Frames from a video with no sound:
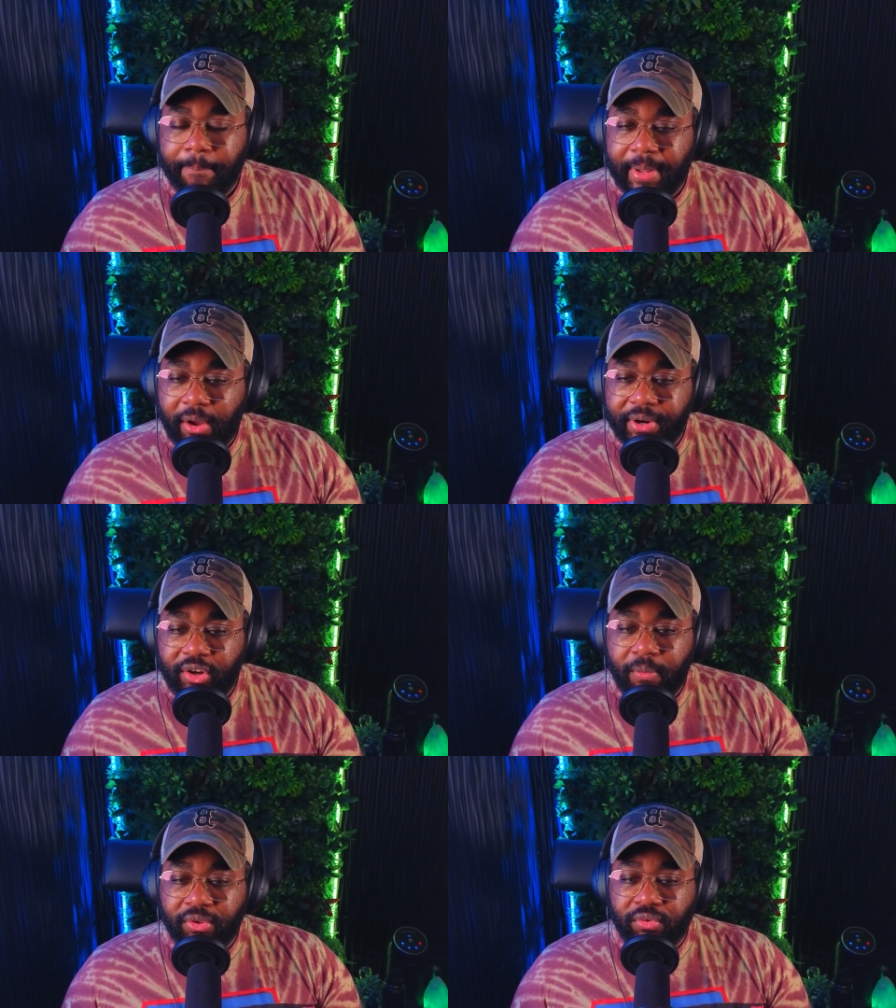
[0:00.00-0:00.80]

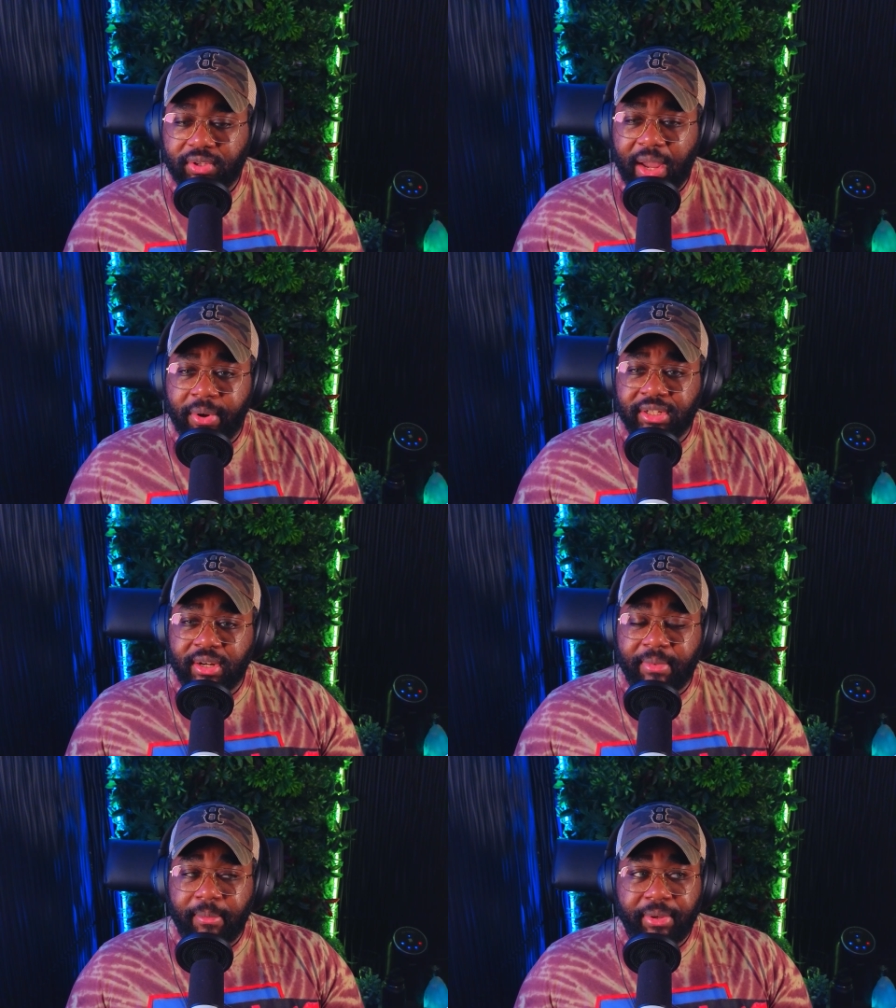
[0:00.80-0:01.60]
through that, what is
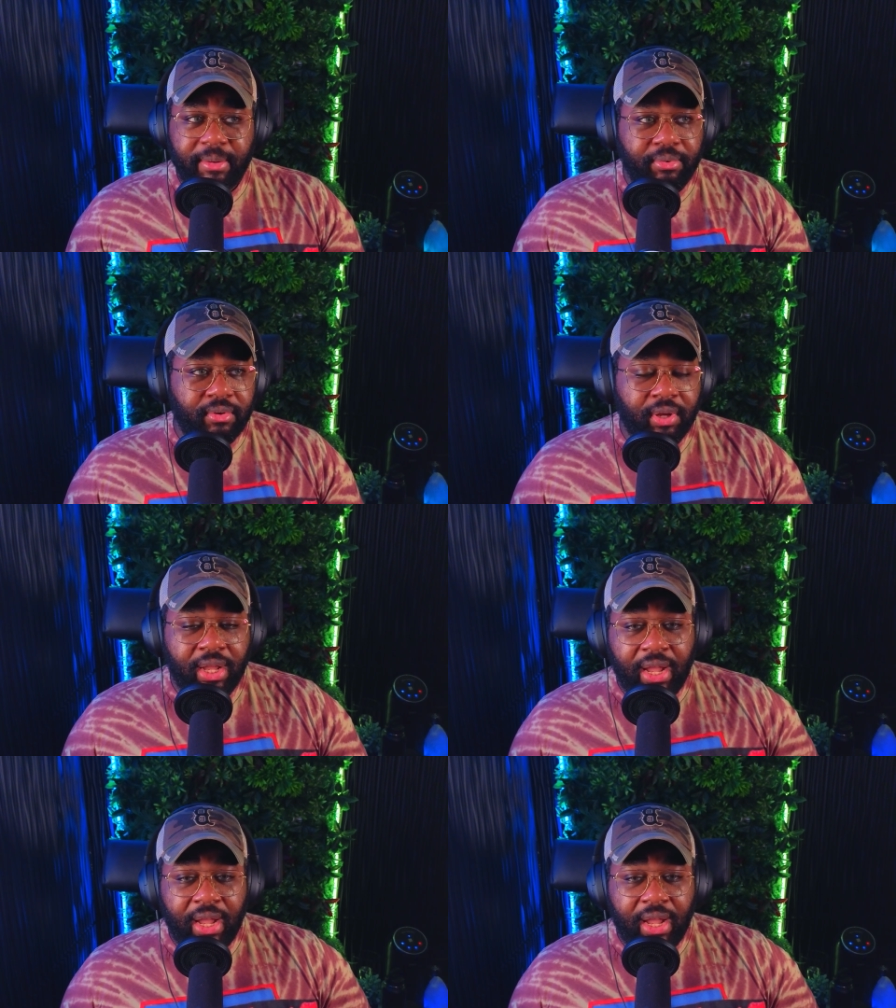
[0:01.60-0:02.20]
good, my people?